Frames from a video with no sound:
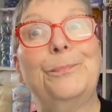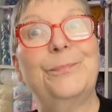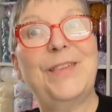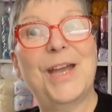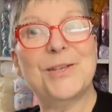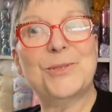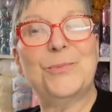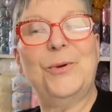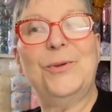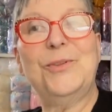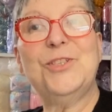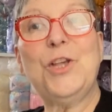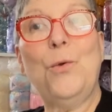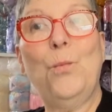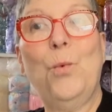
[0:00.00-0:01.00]
That's what,
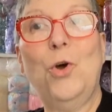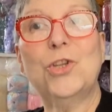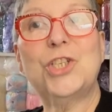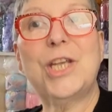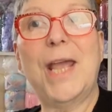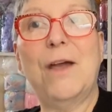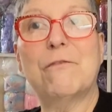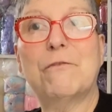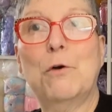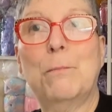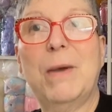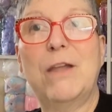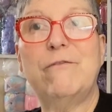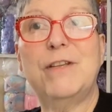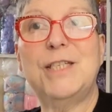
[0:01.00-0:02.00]
so watch out for
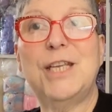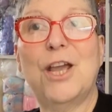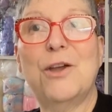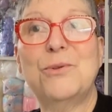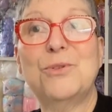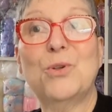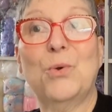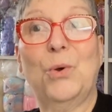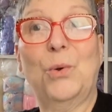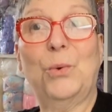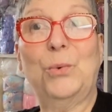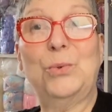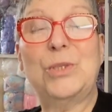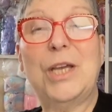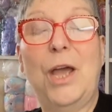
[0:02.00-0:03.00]
my videos
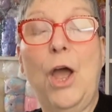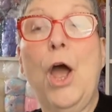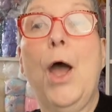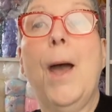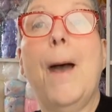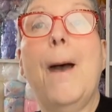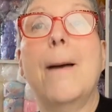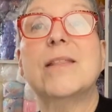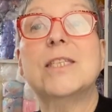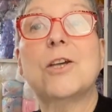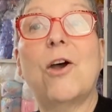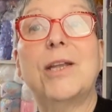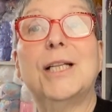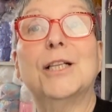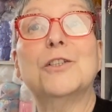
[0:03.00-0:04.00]

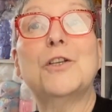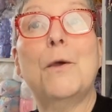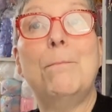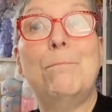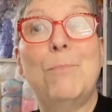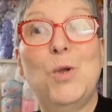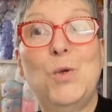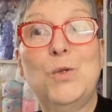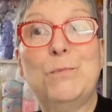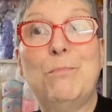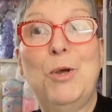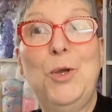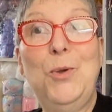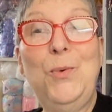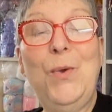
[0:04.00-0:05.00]
titled Moo's
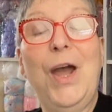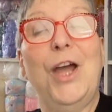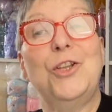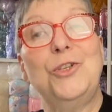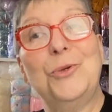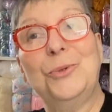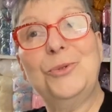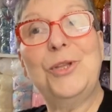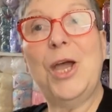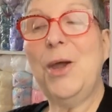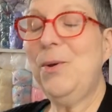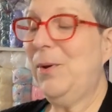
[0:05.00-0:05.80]
Moo and you'll know